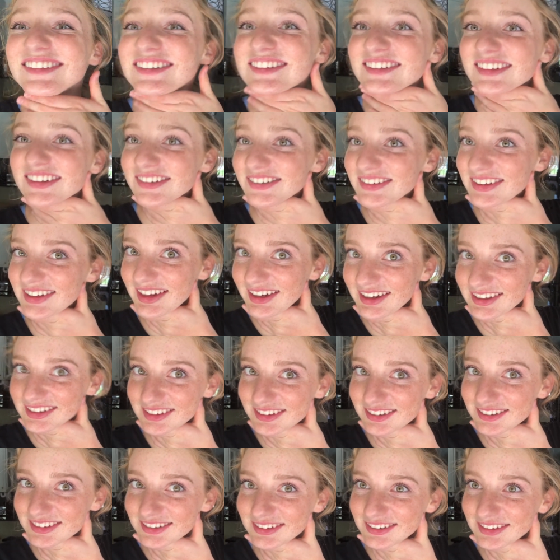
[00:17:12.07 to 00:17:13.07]
So yeah,
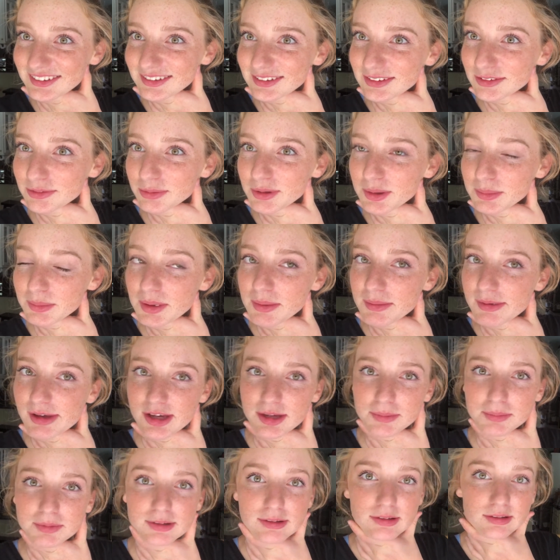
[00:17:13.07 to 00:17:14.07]
this is what my
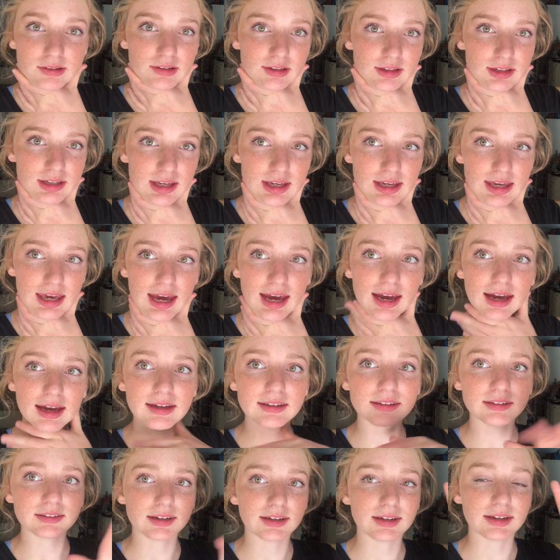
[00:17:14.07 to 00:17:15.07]
makeup is looking
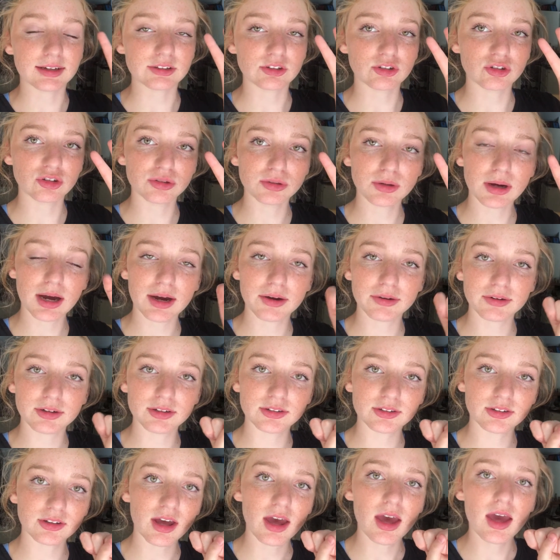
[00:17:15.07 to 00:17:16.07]
at 2
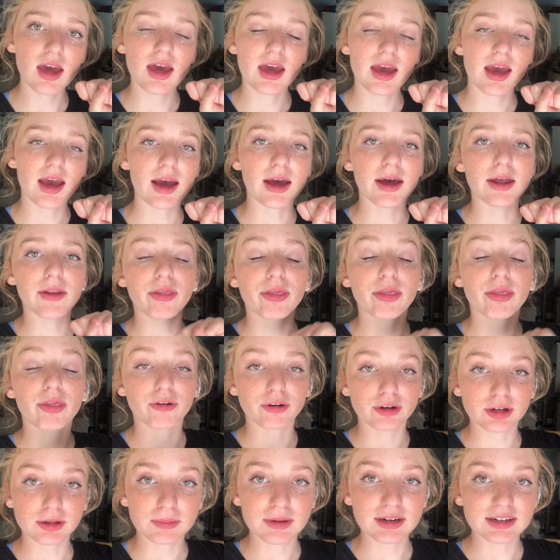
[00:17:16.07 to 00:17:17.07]
hours and
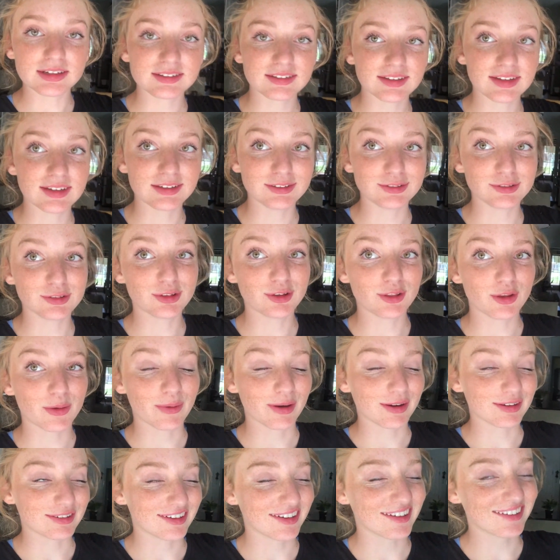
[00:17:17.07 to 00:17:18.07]
30 minutes into the
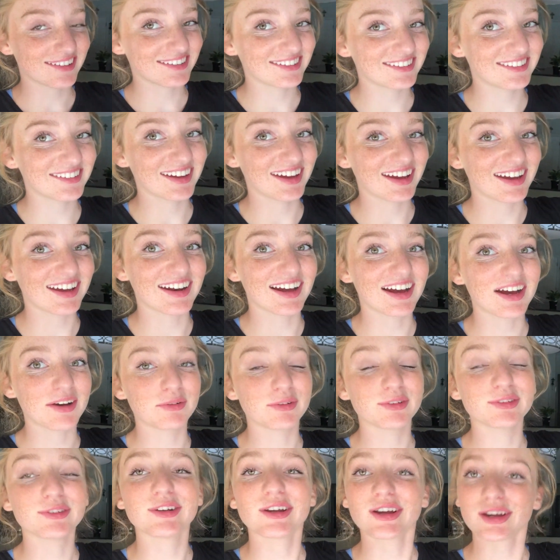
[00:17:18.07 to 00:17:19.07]
wear test, and I
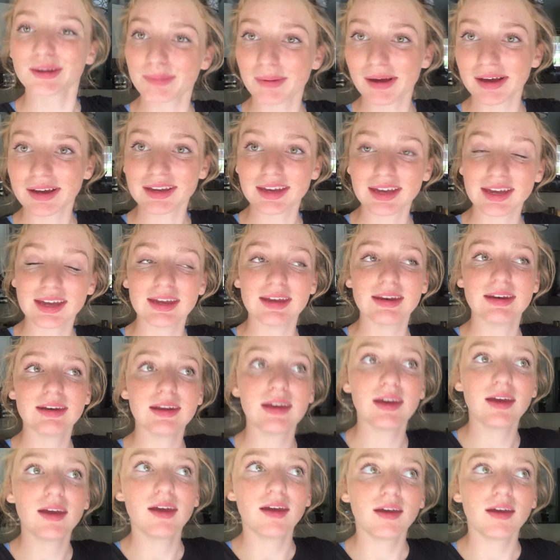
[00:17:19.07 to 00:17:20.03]
will check back in